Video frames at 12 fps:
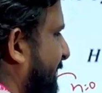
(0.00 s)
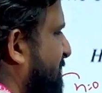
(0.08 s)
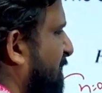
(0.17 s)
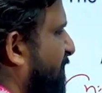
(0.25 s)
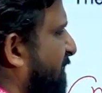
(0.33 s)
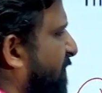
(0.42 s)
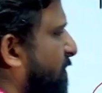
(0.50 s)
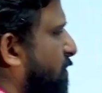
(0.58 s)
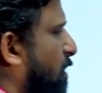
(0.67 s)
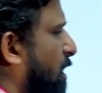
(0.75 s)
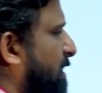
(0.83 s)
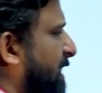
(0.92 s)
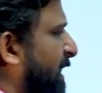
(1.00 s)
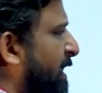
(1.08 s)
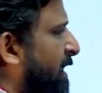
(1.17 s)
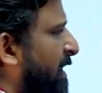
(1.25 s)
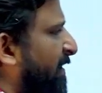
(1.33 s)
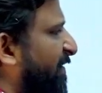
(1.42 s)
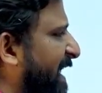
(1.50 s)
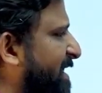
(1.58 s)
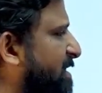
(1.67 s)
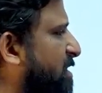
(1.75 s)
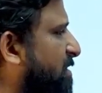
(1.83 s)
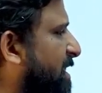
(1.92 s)
x of z to all the
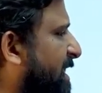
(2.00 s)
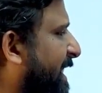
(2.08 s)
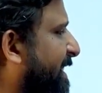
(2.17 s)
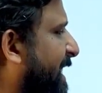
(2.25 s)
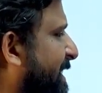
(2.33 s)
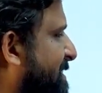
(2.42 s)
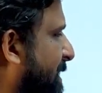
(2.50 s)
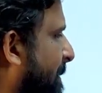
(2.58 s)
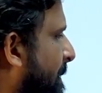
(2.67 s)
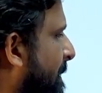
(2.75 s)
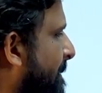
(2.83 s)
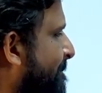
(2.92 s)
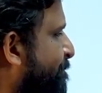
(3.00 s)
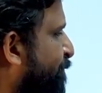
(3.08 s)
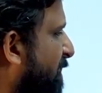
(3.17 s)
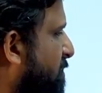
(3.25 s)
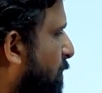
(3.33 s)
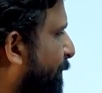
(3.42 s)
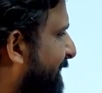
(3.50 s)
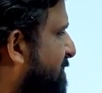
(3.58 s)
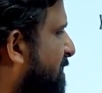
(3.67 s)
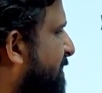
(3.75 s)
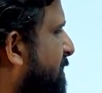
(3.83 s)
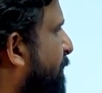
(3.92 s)
factors on the right hand side. So based
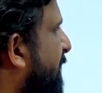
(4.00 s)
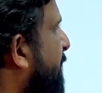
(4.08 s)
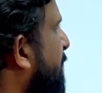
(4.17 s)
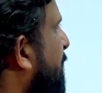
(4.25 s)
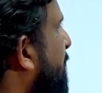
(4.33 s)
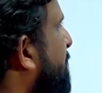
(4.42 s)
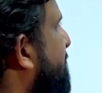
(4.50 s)
on this particular